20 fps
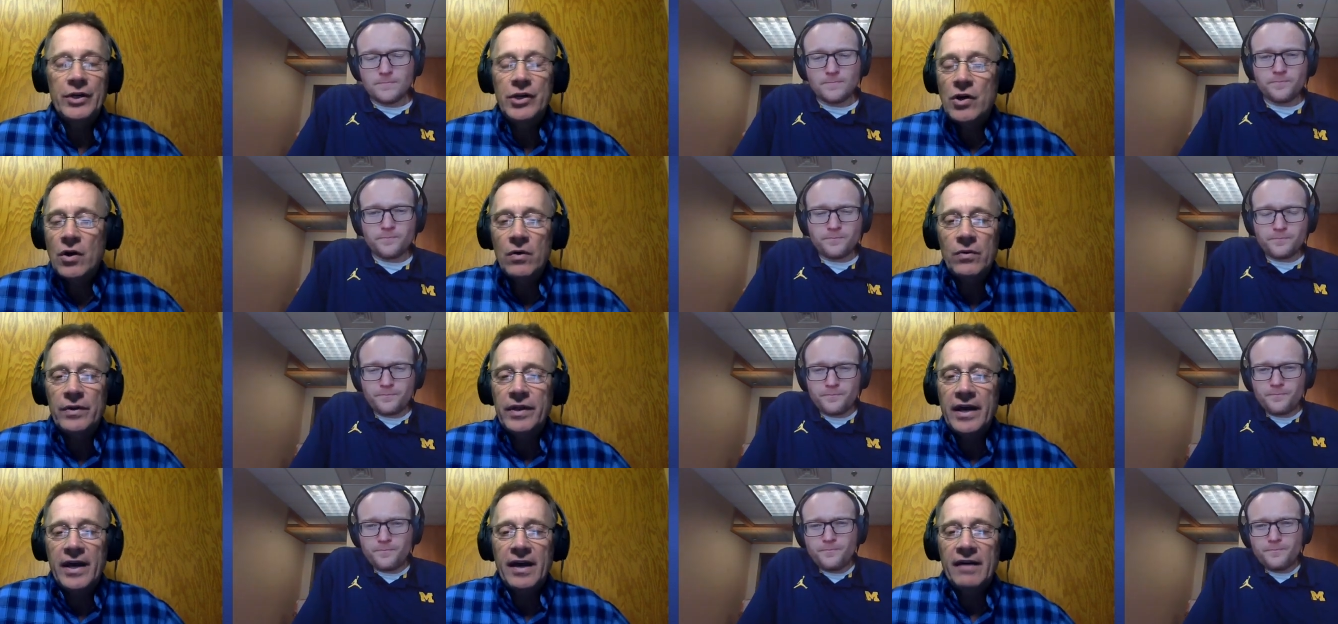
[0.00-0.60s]
Speaker 1: We
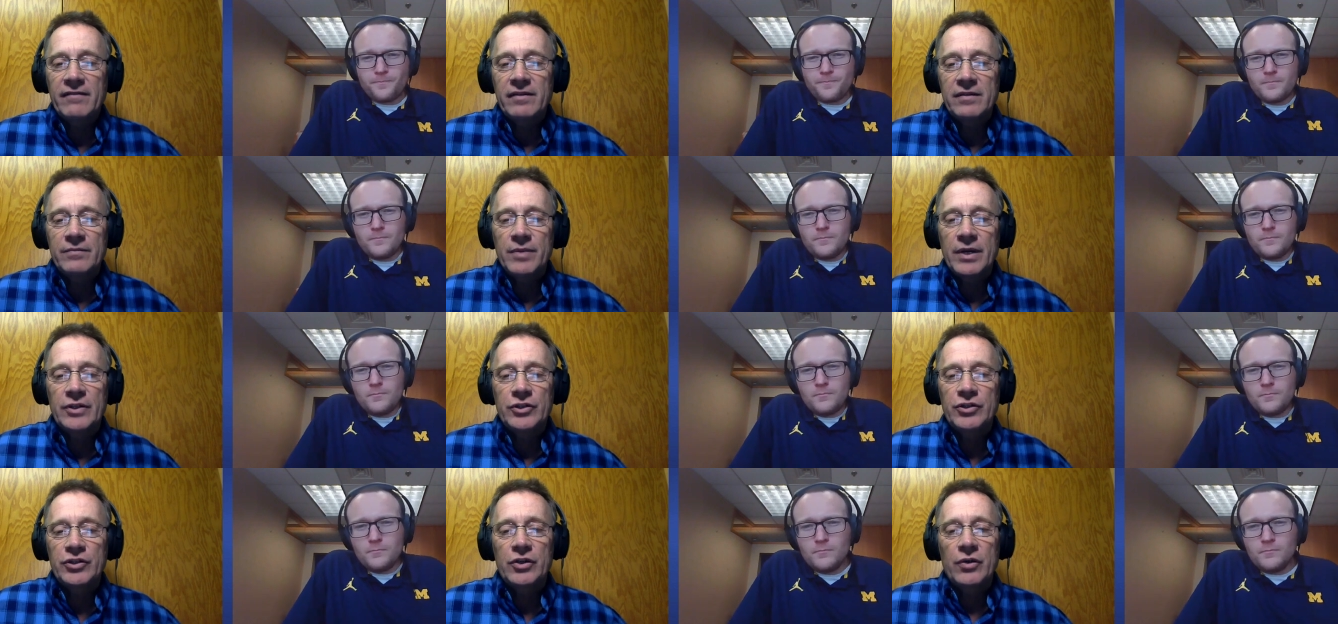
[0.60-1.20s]
know they
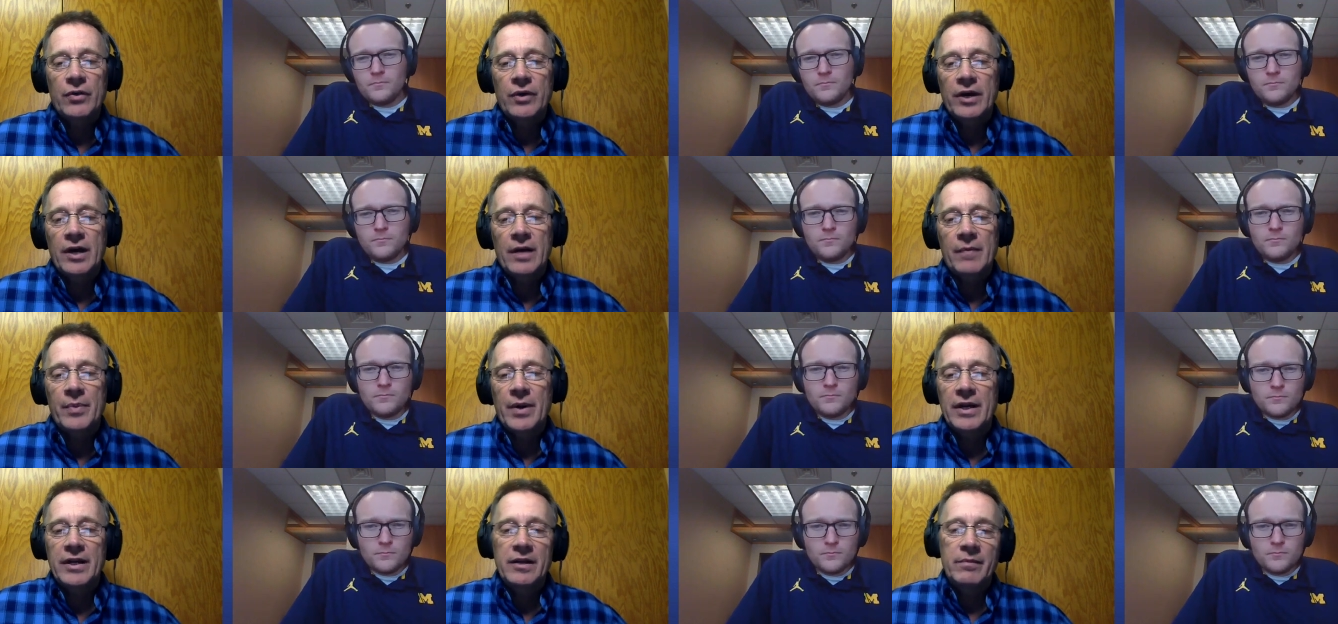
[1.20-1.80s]
haven't been showing
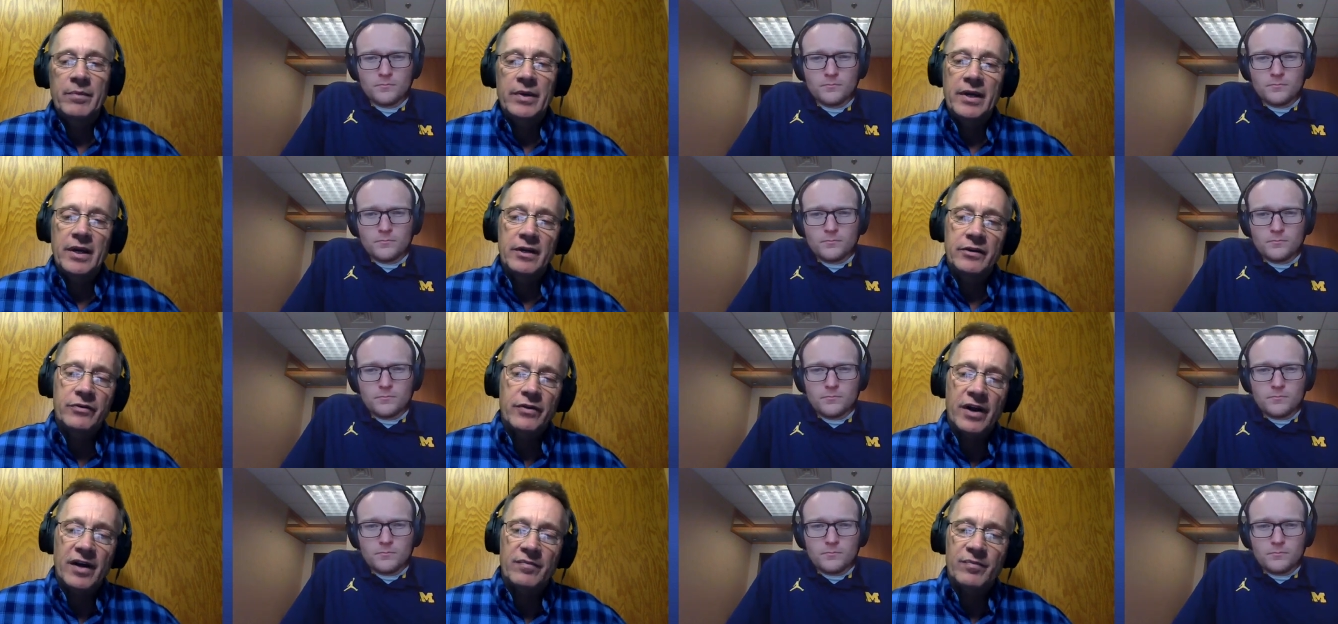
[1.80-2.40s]
up on
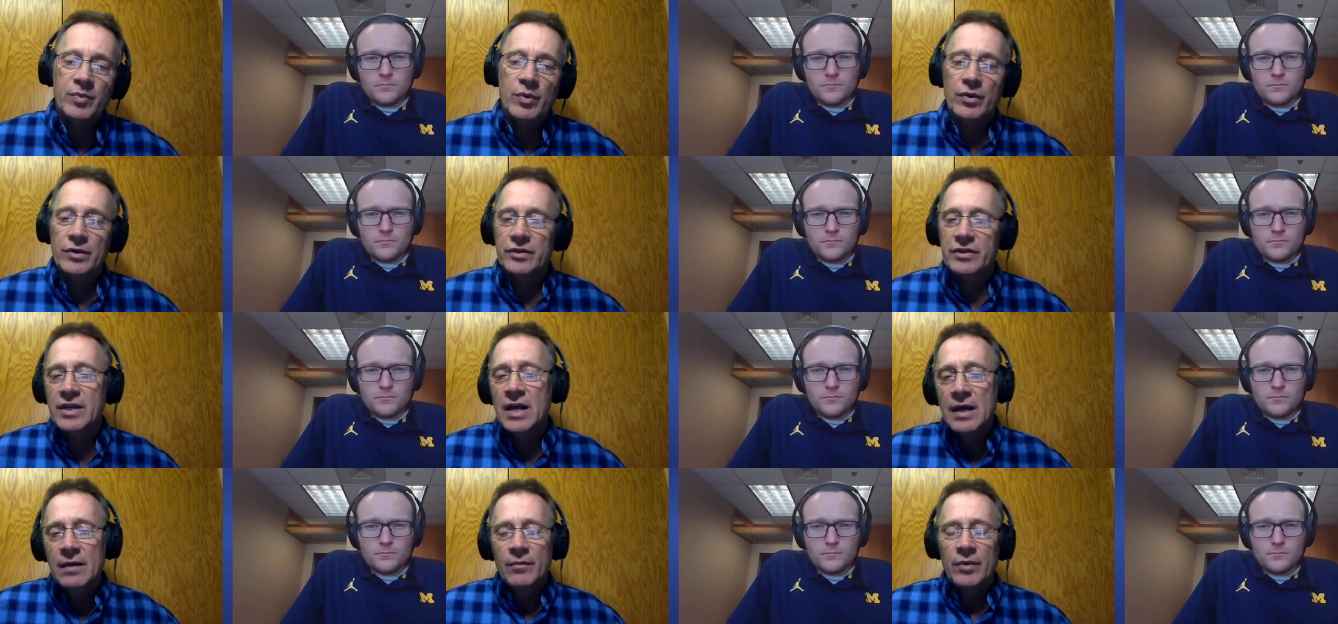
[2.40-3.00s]
NBA draft
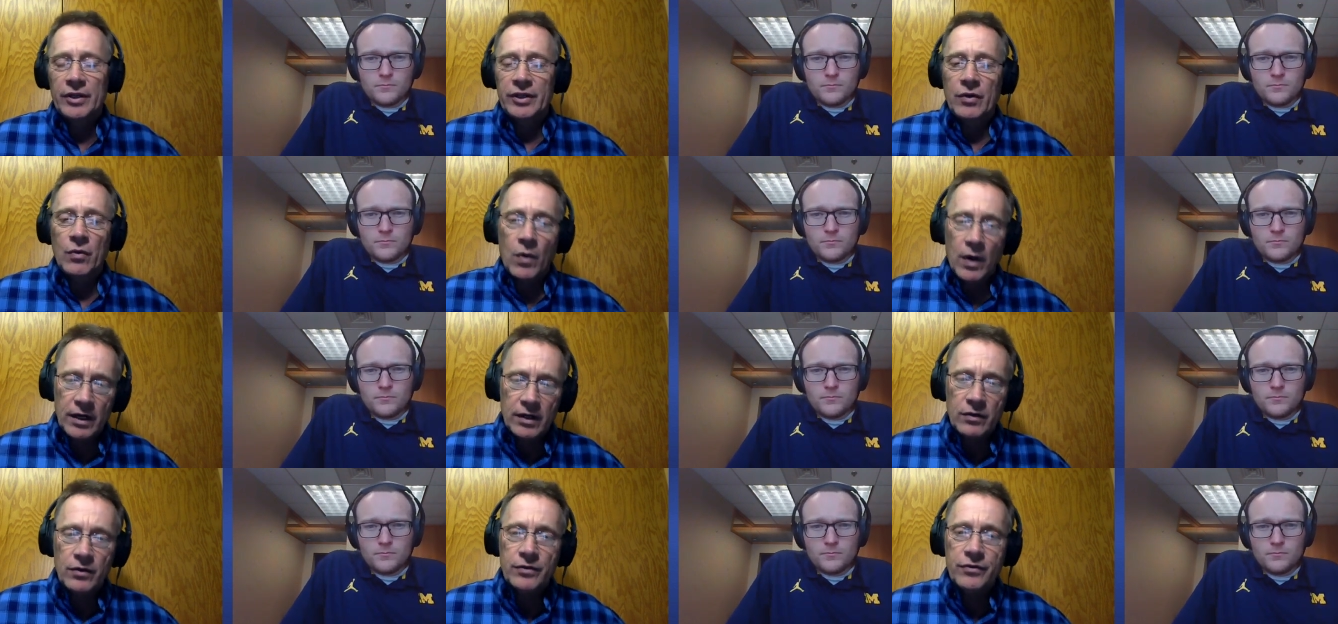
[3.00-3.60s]
boards, but they
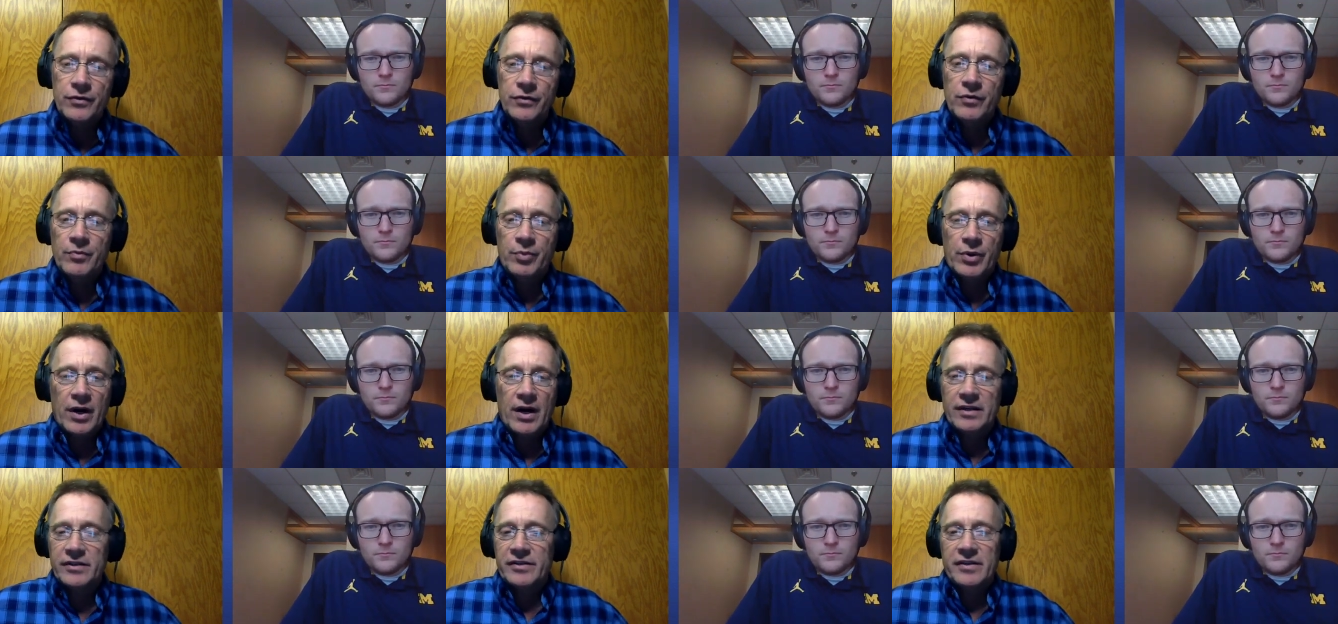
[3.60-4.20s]
want to go through the
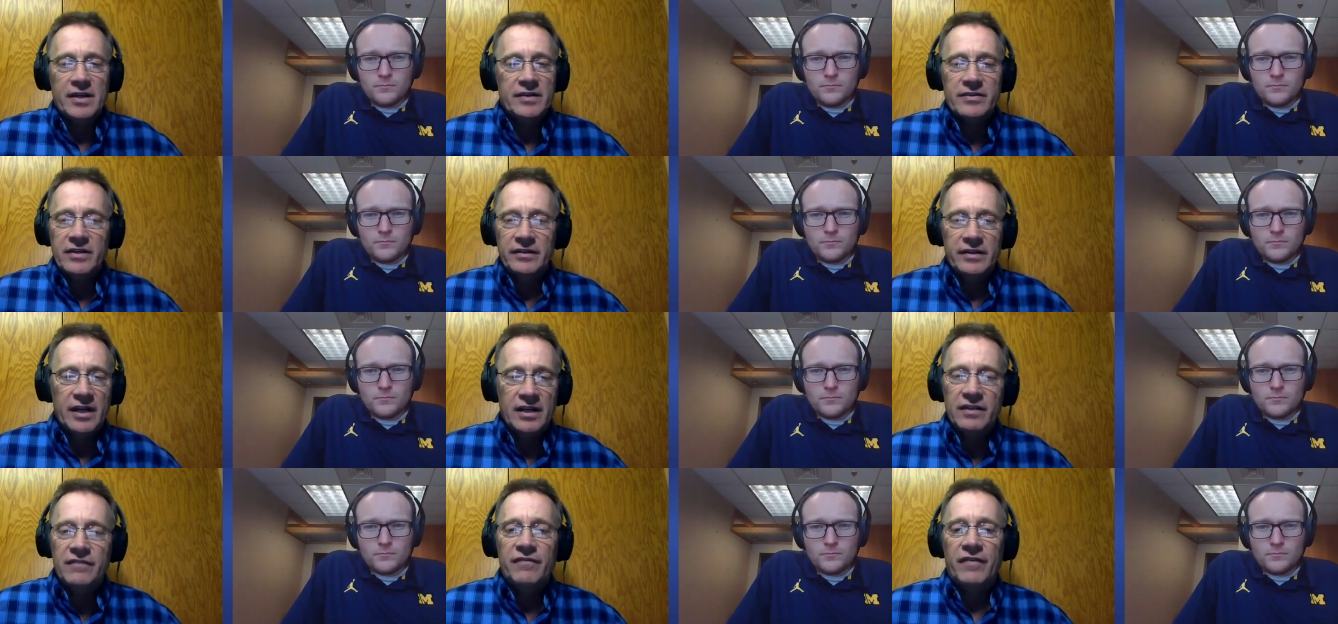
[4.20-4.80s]
process,
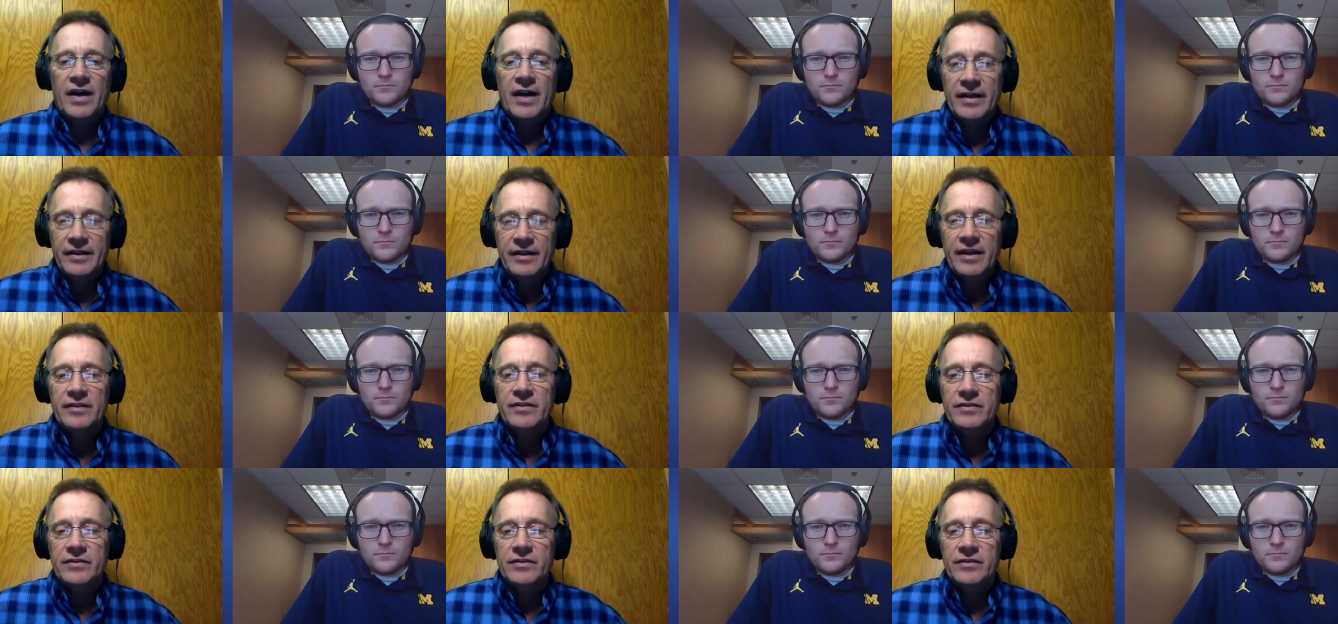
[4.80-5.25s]
and that's fine.